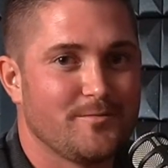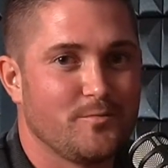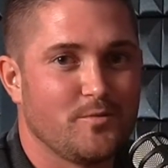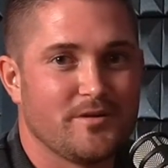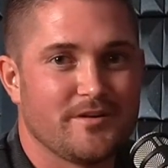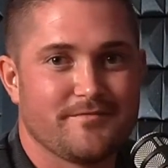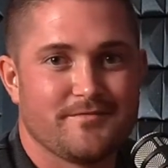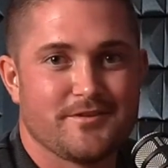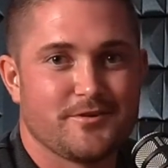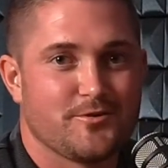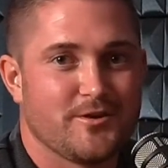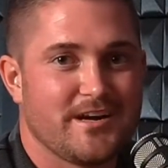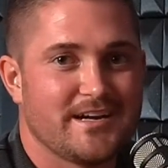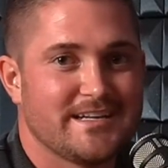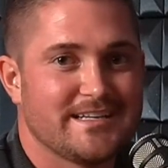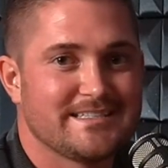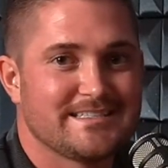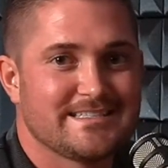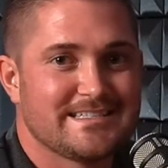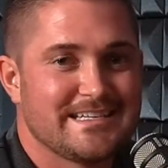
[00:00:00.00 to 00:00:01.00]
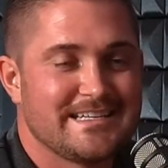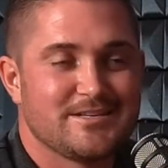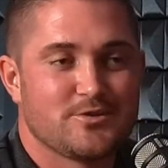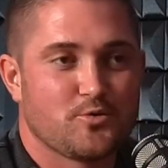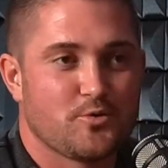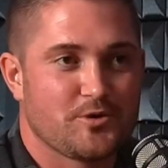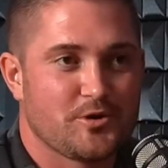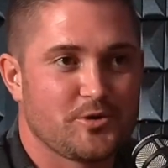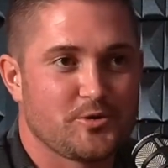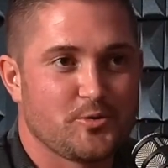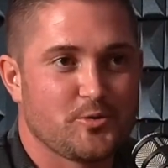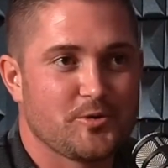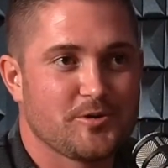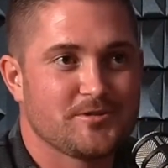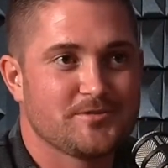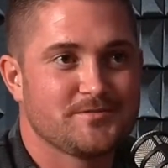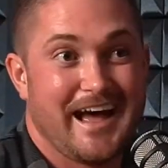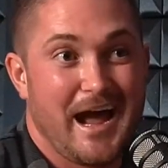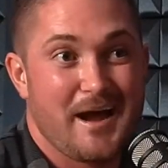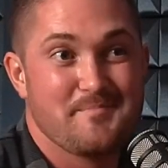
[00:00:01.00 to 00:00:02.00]
one of the greatest in door to
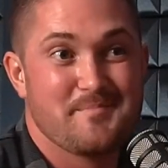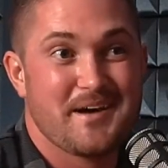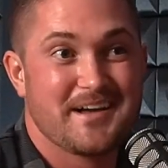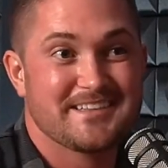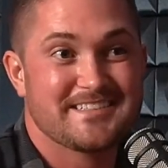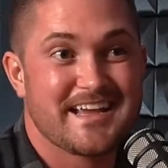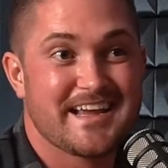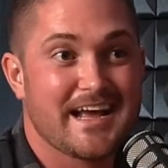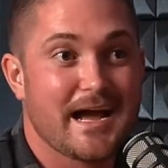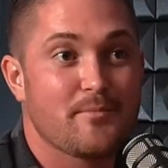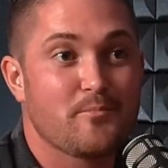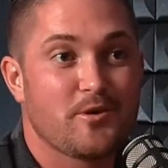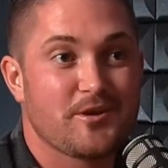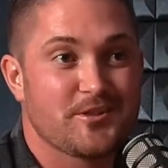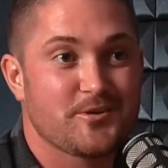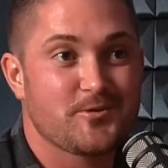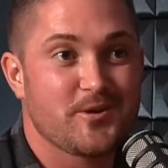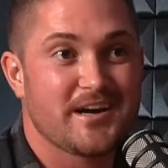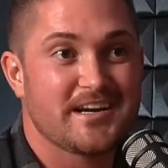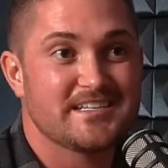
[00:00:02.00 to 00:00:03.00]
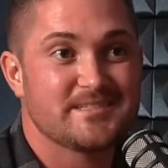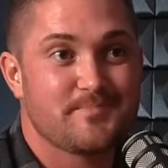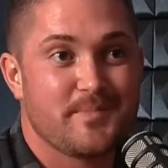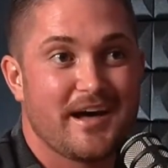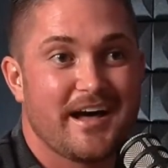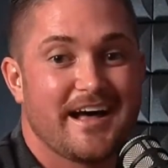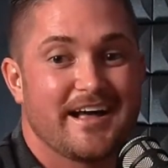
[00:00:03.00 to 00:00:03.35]
door. I'm not saying I'm one of the greatest, but